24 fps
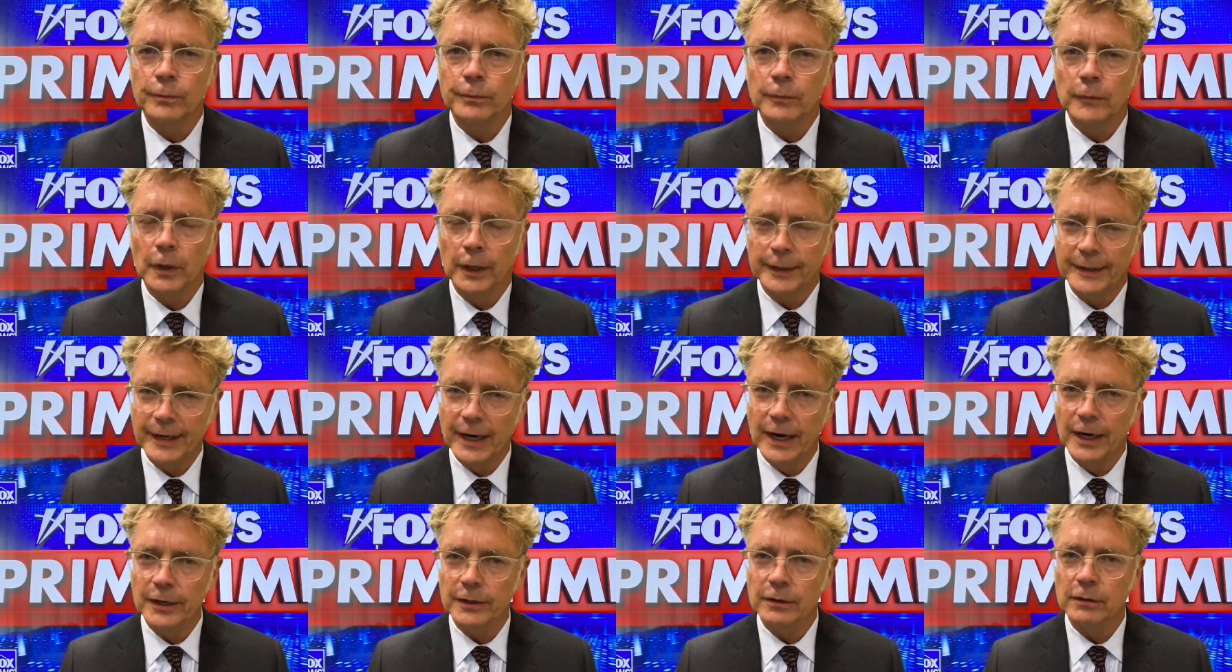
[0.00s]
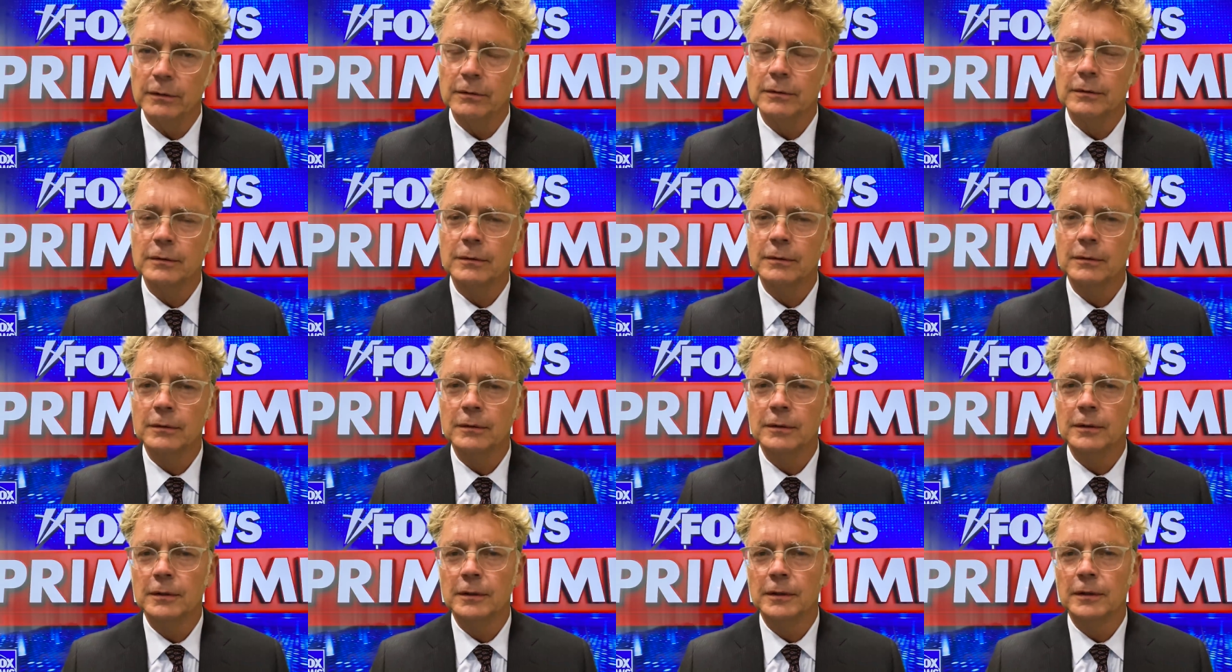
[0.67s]
Again,
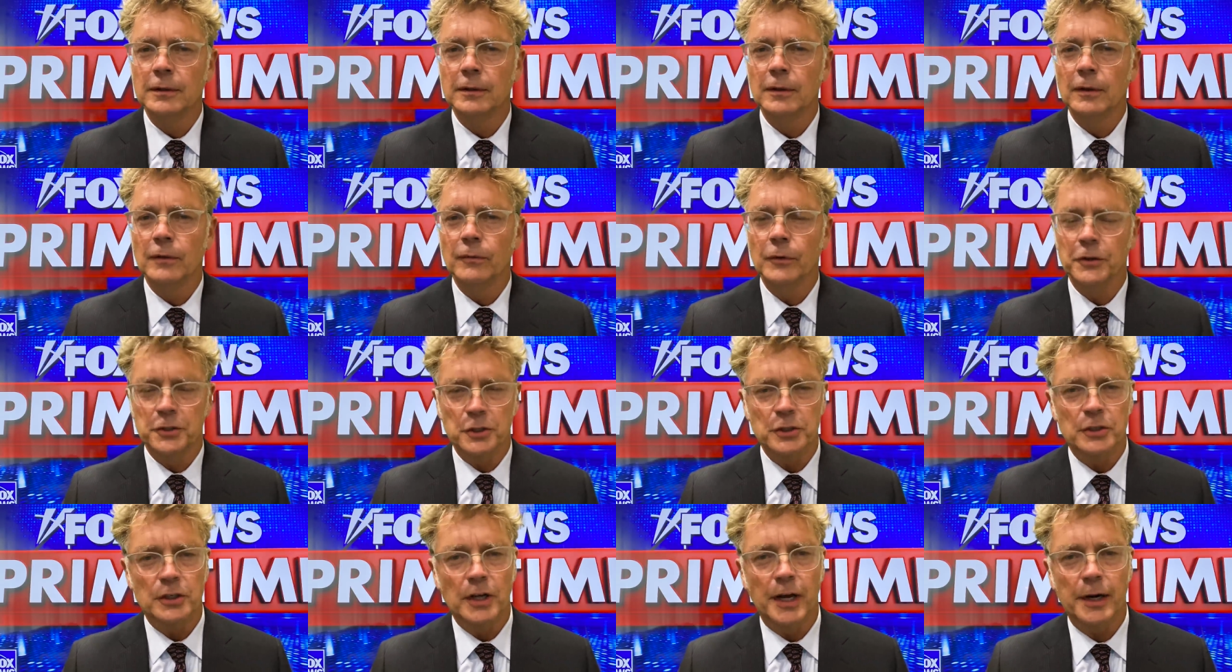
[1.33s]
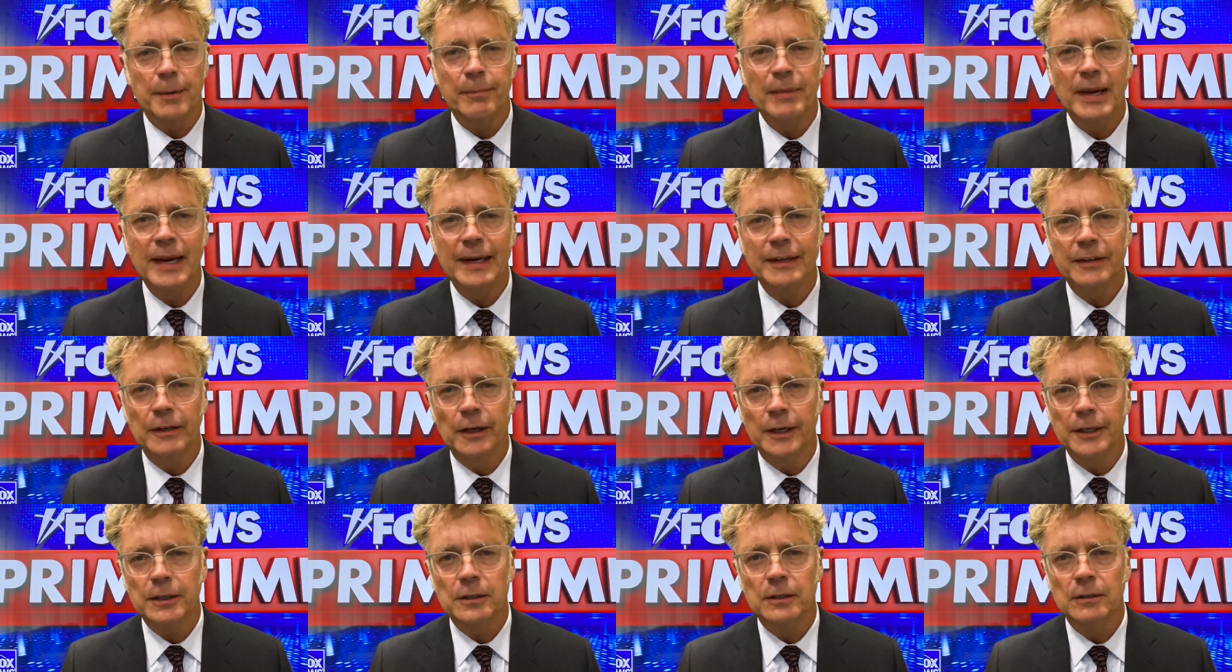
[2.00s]
this is not a
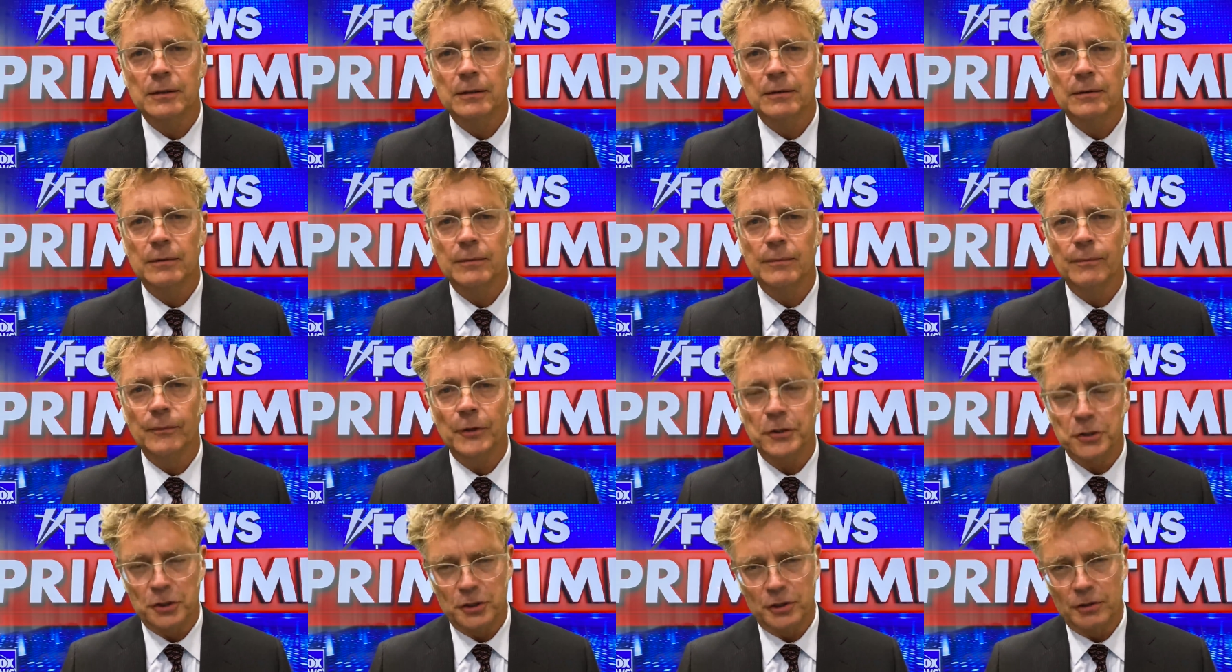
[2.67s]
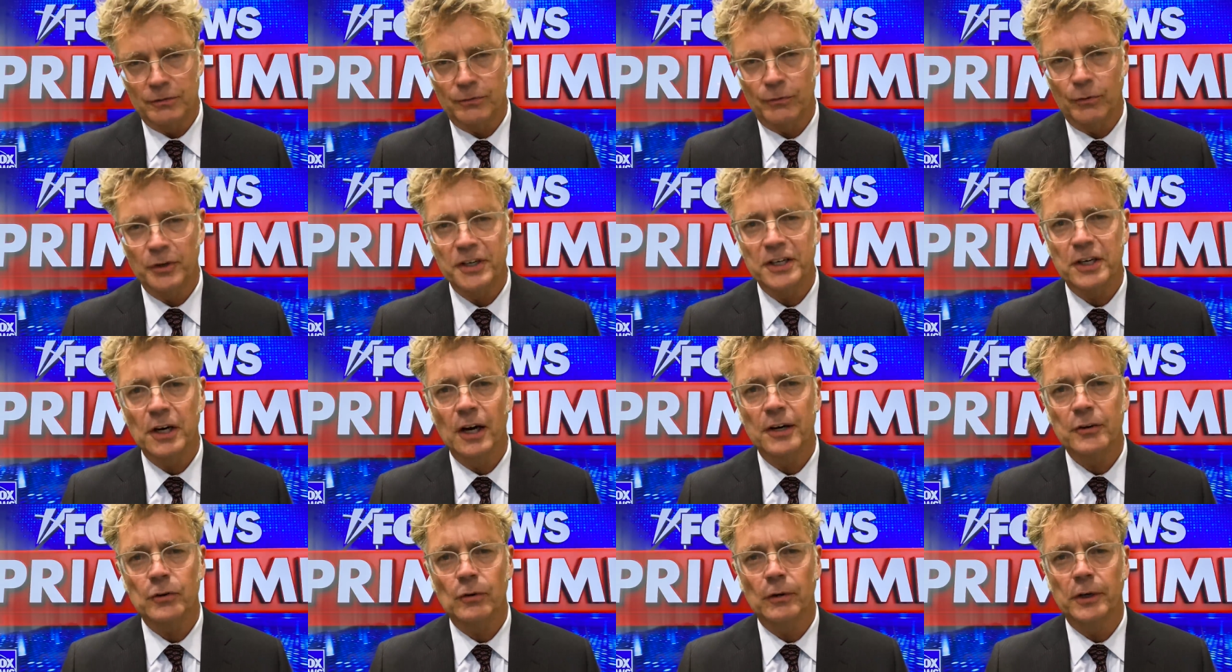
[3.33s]
mandate. This is a free
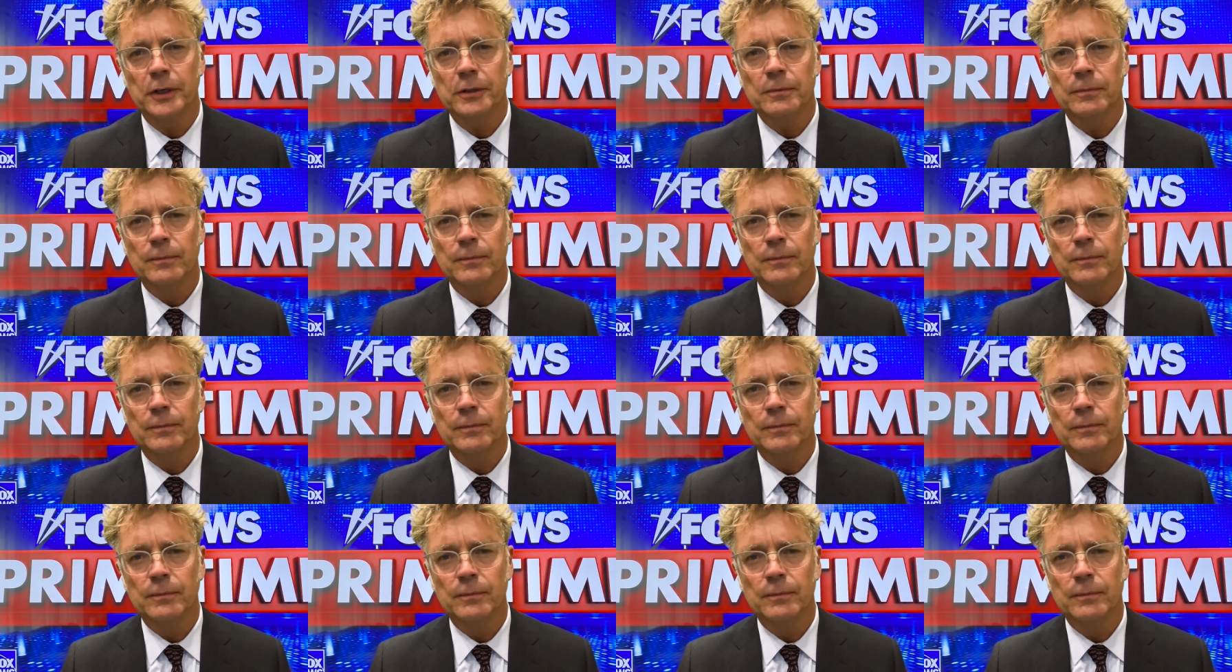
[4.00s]
country.